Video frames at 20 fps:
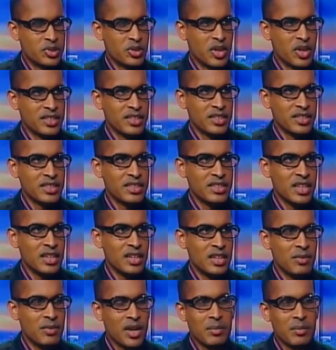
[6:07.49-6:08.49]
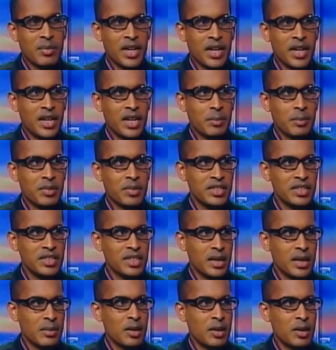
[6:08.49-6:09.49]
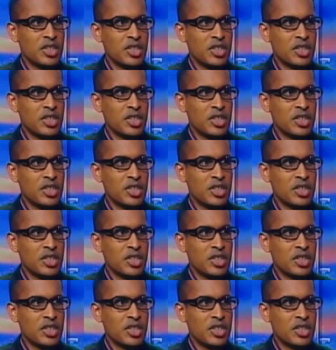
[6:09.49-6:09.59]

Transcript: So as a result, what might happen is there might